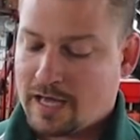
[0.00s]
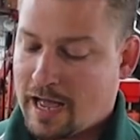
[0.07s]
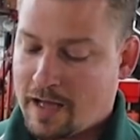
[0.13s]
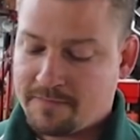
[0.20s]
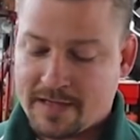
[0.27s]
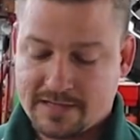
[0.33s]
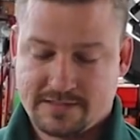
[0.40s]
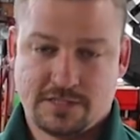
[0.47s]

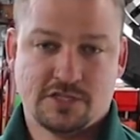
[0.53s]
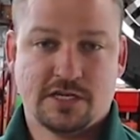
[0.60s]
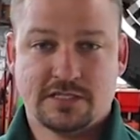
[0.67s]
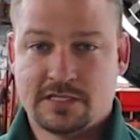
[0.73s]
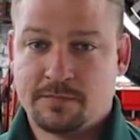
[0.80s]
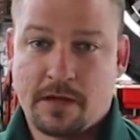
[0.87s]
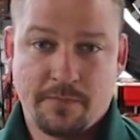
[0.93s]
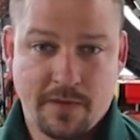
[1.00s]
I'm not
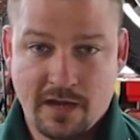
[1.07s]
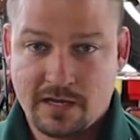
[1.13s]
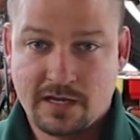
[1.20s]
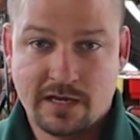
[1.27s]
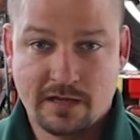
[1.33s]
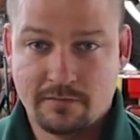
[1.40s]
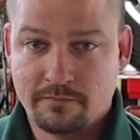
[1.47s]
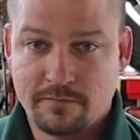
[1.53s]
suggesting by
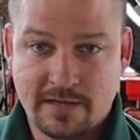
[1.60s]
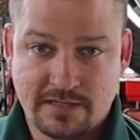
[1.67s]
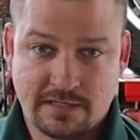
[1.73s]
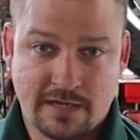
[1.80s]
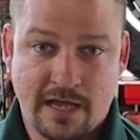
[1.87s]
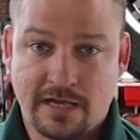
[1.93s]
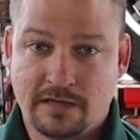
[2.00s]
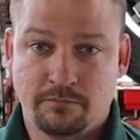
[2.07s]
painting it makes
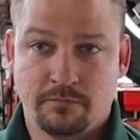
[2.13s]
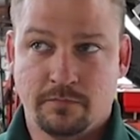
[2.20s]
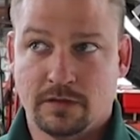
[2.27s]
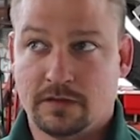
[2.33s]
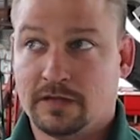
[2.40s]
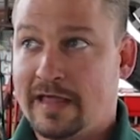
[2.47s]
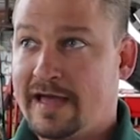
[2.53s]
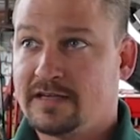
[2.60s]
it any
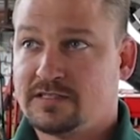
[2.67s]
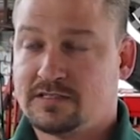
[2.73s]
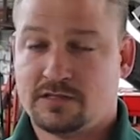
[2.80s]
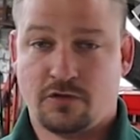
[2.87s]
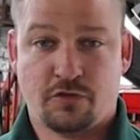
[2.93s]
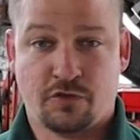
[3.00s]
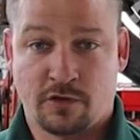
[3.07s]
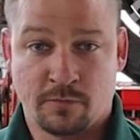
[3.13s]

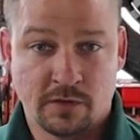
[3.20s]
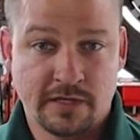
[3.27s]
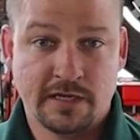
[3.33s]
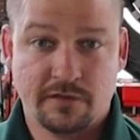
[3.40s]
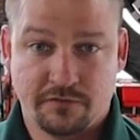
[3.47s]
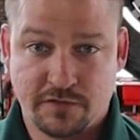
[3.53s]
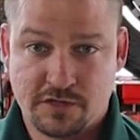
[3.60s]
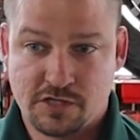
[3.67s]
less
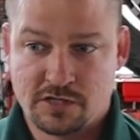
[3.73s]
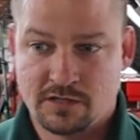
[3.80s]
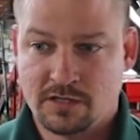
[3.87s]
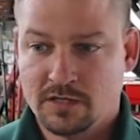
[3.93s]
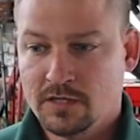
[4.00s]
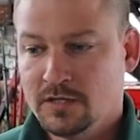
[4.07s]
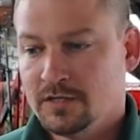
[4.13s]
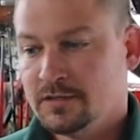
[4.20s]
thermally efficient.
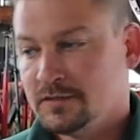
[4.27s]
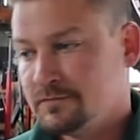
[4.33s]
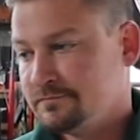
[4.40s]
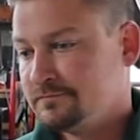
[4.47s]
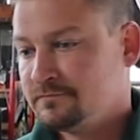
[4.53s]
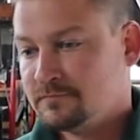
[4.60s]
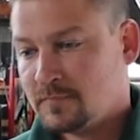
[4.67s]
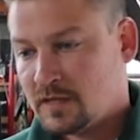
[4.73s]

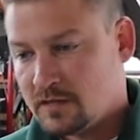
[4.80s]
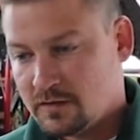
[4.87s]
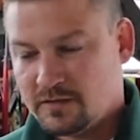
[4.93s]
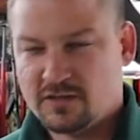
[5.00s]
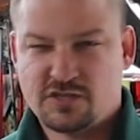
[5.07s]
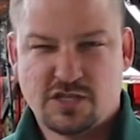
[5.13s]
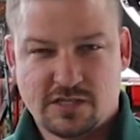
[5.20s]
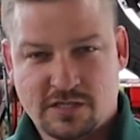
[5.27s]

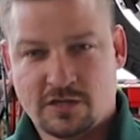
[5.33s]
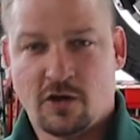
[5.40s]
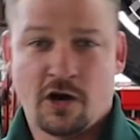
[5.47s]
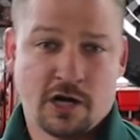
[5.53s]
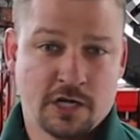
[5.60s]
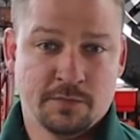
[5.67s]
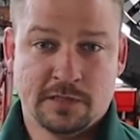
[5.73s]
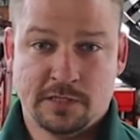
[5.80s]
There's just an
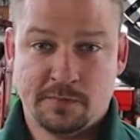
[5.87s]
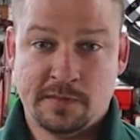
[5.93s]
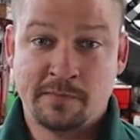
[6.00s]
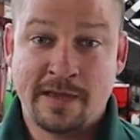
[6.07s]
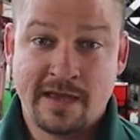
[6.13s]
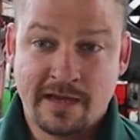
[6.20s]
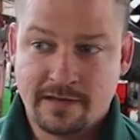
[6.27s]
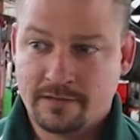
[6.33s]
argument to be
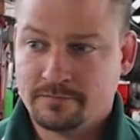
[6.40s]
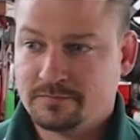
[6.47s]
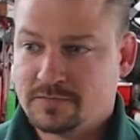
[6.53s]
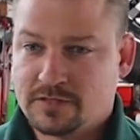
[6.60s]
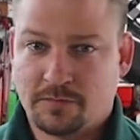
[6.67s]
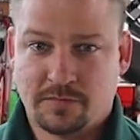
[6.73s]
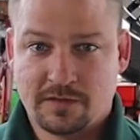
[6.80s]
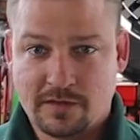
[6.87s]
made,
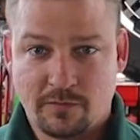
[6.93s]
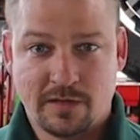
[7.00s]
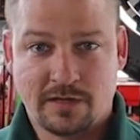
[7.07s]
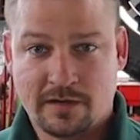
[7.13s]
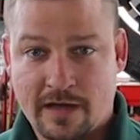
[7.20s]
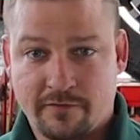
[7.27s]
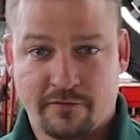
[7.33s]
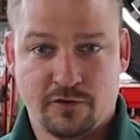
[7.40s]
something that we
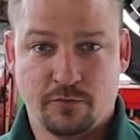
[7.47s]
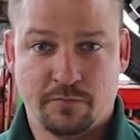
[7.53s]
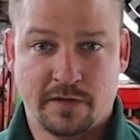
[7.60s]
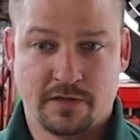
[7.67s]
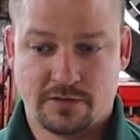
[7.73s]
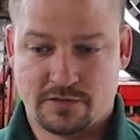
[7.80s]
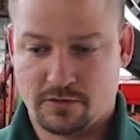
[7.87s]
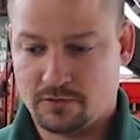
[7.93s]
can have a few
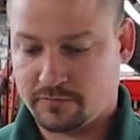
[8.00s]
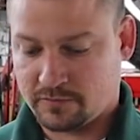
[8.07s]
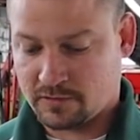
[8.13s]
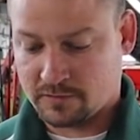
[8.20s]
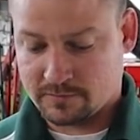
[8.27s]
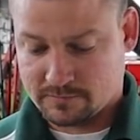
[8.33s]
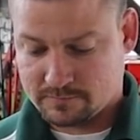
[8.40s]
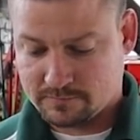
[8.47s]
beers over,
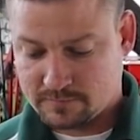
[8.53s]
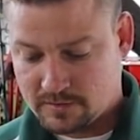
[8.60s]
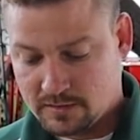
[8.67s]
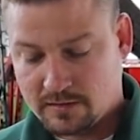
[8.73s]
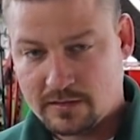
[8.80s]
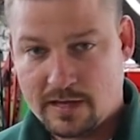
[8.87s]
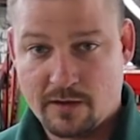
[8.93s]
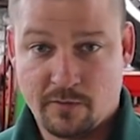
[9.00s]
and
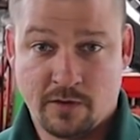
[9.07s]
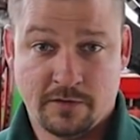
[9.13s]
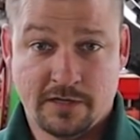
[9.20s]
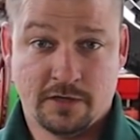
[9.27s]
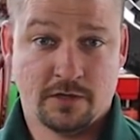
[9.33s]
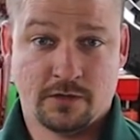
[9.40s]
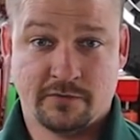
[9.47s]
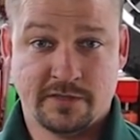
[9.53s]
hey, we all
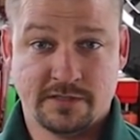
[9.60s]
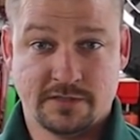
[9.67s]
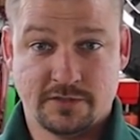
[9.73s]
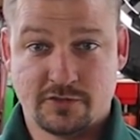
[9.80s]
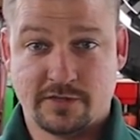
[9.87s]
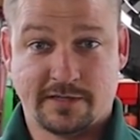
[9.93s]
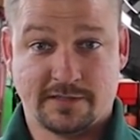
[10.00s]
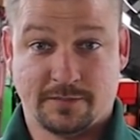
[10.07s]
need a good reason to
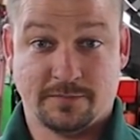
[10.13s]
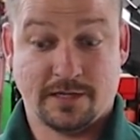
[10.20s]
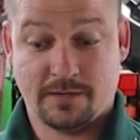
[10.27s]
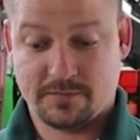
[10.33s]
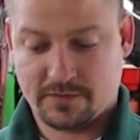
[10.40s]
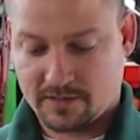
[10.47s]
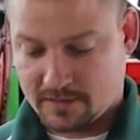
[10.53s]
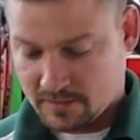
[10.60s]
drink sometimes,
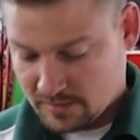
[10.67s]
right?